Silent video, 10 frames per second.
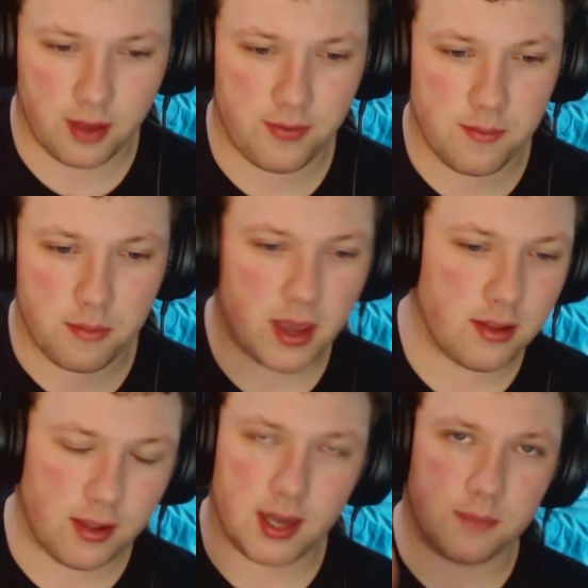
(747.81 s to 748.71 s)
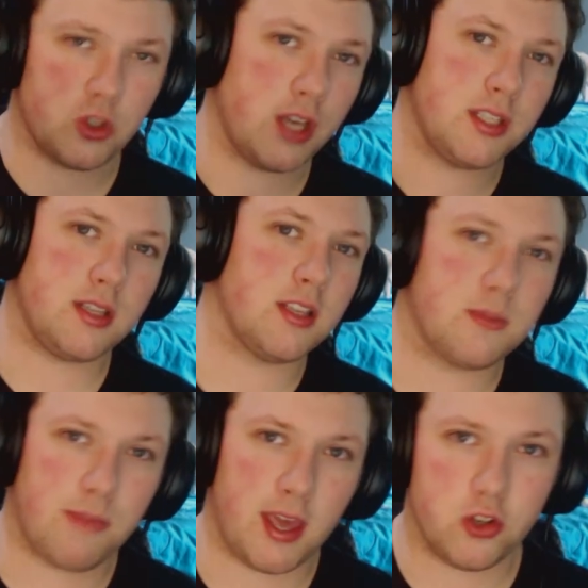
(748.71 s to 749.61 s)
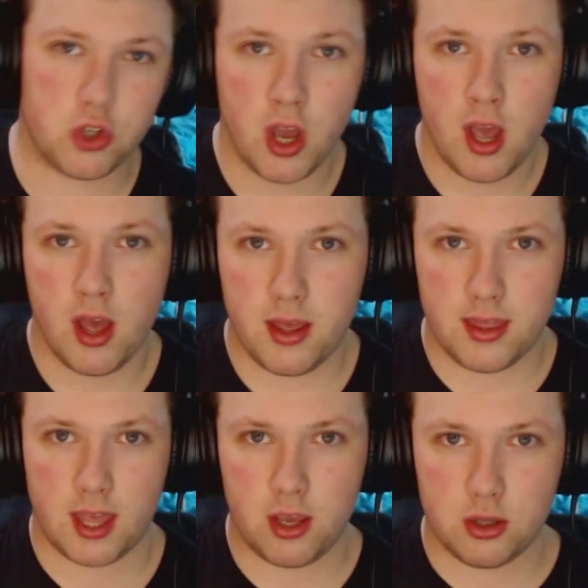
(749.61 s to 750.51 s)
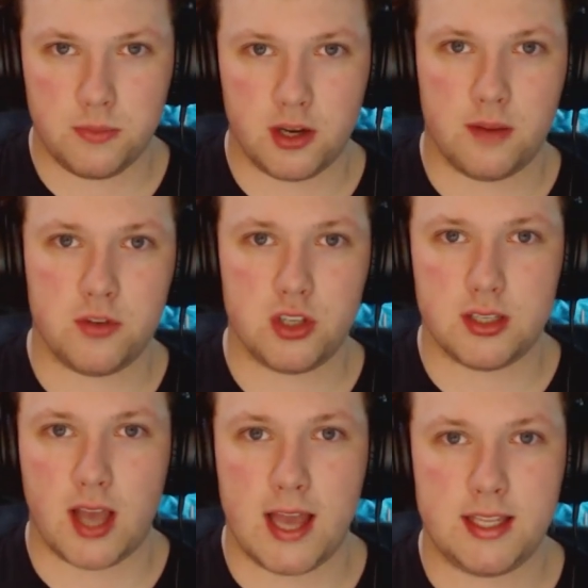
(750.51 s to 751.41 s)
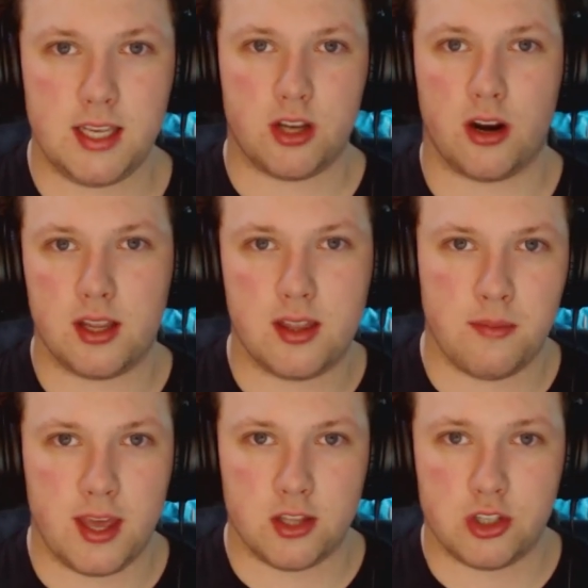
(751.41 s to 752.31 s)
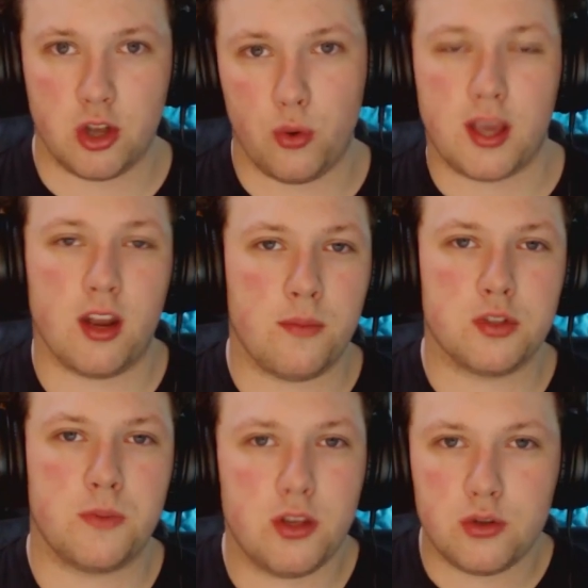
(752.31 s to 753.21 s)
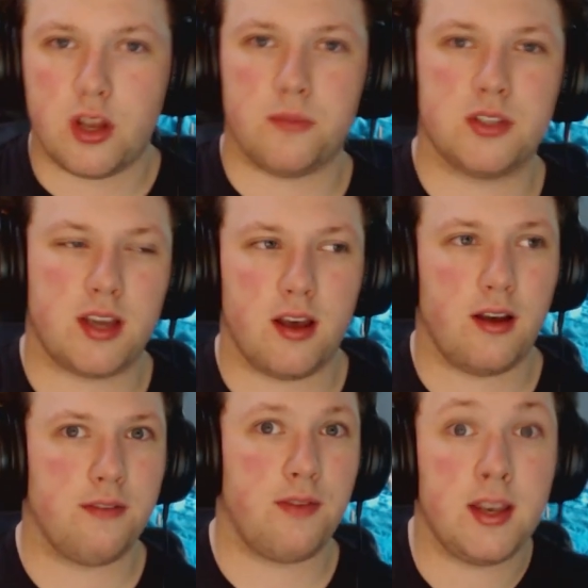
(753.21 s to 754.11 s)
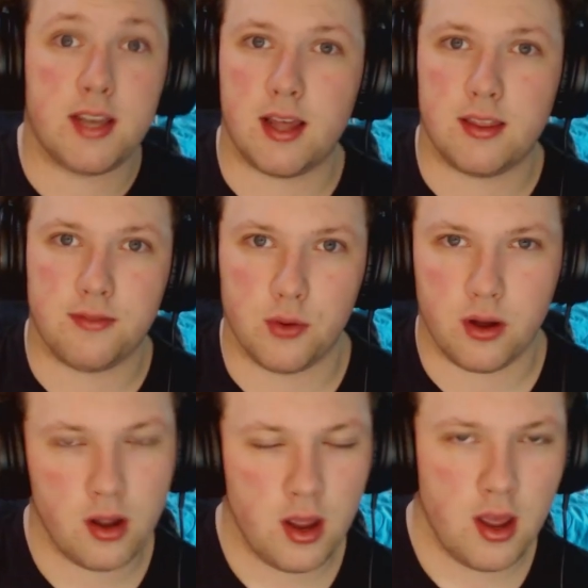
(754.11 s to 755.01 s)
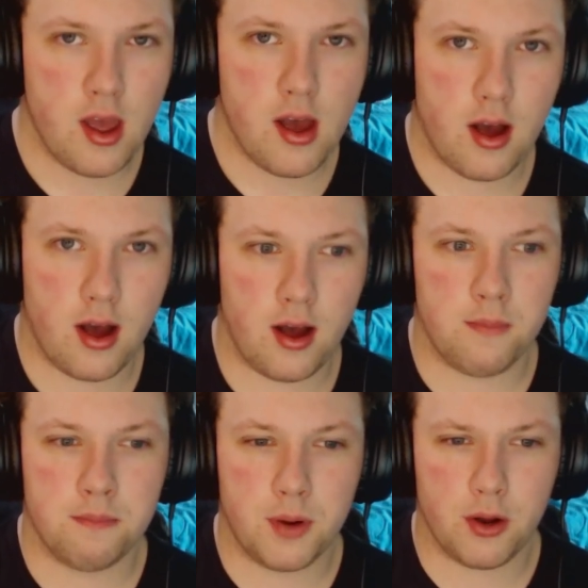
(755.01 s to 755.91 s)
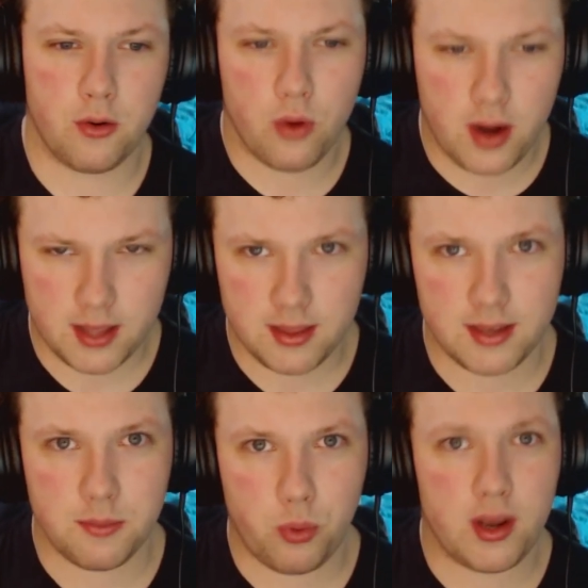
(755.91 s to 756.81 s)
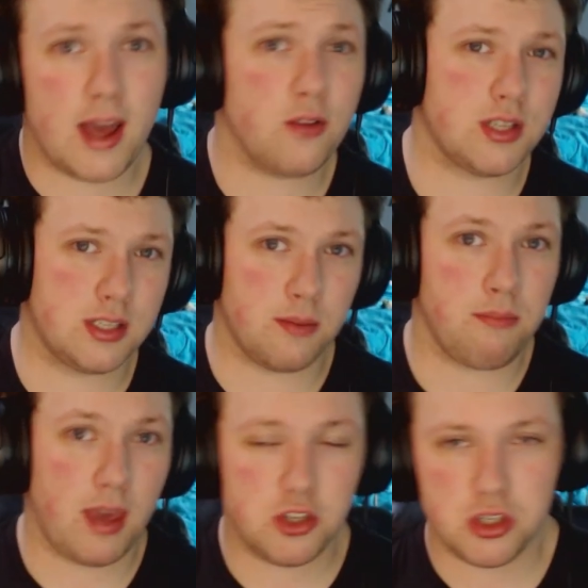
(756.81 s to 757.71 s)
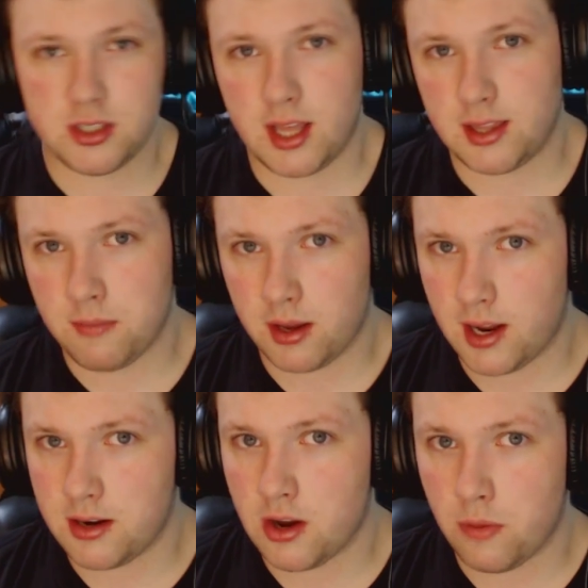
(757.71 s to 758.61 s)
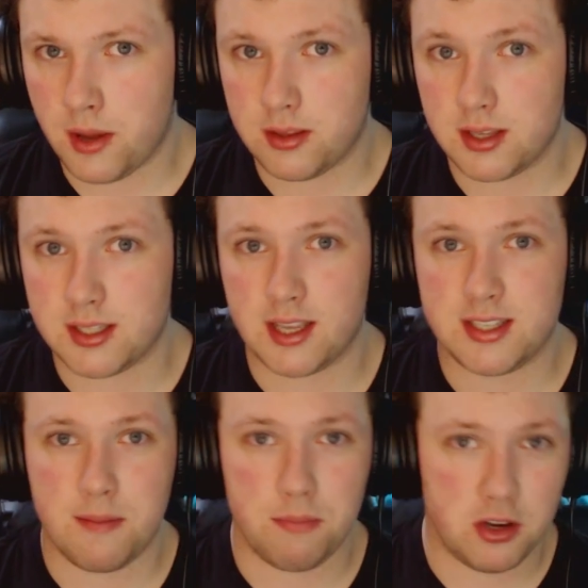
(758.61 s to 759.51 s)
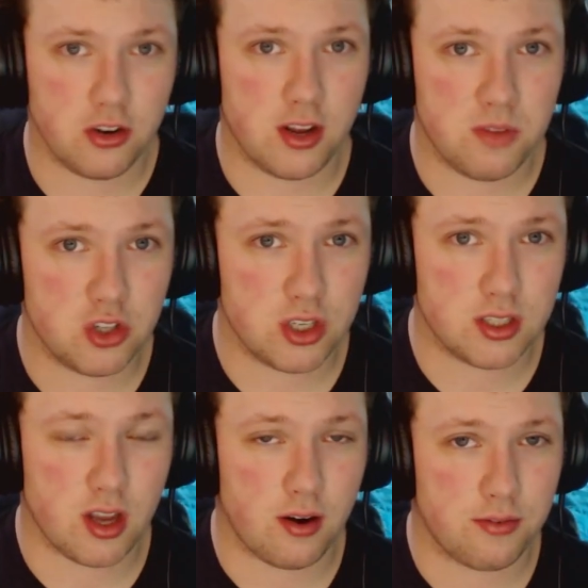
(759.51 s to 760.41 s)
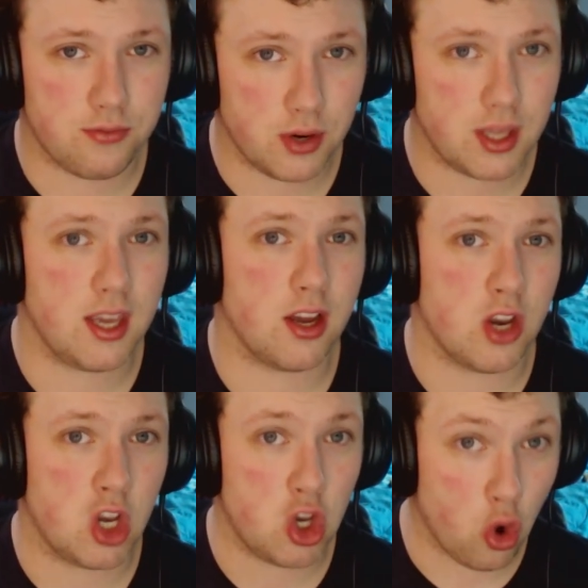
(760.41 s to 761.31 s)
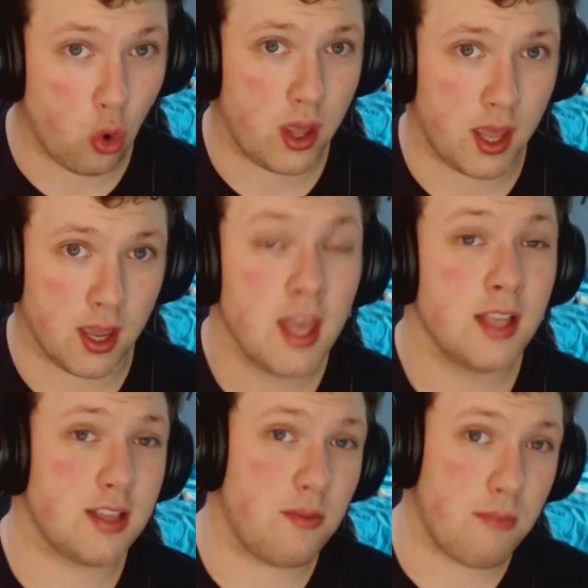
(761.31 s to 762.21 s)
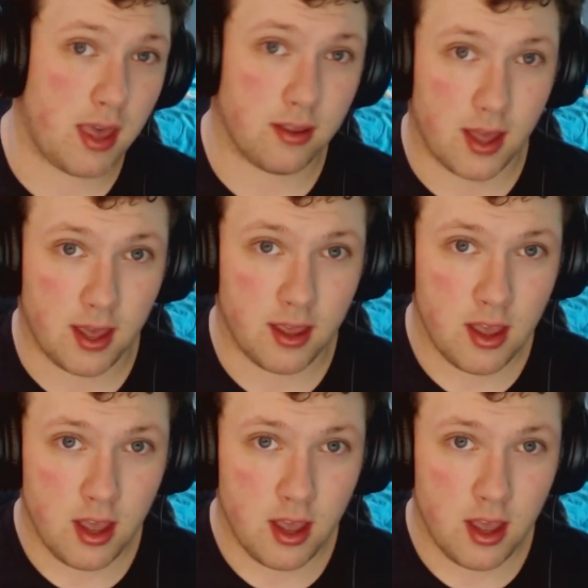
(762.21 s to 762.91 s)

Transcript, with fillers: if I'm a melee and I'm chasing this mage, they use mirror images, I detarget the mage. So it can almost be used almost like a feign death, if you will. Um, but what I'd like to point out to some mages that they might not know about this is that mirror images are freaking annoying to melee.